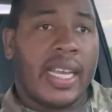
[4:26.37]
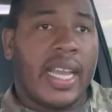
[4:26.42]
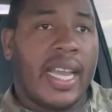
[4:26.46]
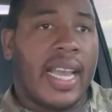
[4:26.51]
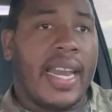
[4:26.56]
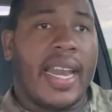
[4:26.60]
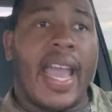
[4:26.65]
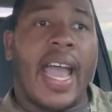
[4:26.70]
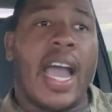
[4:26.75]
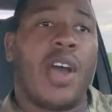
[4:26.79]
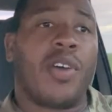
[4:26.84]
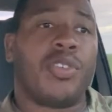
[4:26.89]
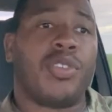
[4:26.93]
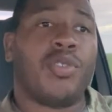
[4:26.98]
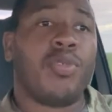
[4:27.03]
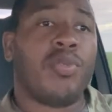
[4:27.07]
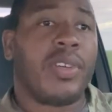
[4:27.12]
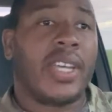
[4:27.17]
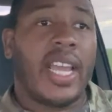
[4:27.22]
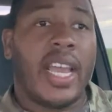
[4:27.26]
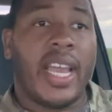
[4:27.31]
and how
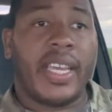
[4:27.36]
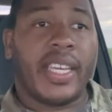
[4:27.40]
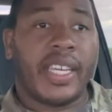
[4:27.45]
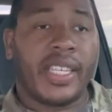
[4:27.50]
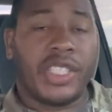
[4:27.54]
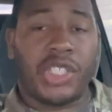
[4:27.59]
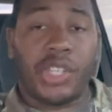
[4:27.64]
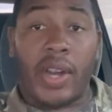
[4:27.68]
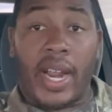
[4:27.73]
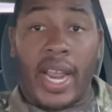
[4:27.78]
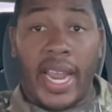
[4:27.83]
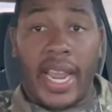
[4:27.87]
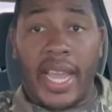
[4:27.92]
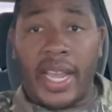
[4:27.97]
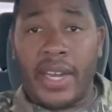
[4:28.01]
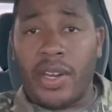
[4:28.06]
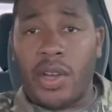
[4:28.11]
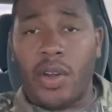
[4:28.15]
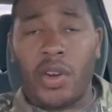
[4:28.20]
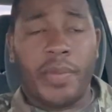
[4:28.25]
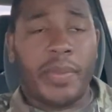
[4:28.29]
you can't get your
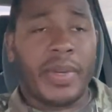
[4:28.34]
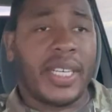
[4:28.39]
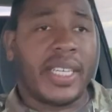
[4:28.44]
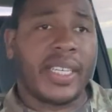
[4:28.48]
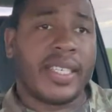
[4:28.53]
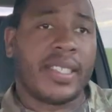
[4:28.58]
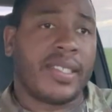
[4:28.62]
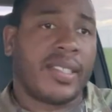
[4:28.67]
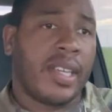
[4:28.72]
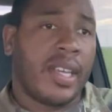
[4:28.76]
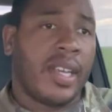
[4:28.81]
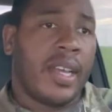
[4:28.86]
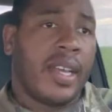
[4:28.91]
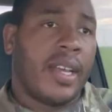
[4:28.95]
hand on it because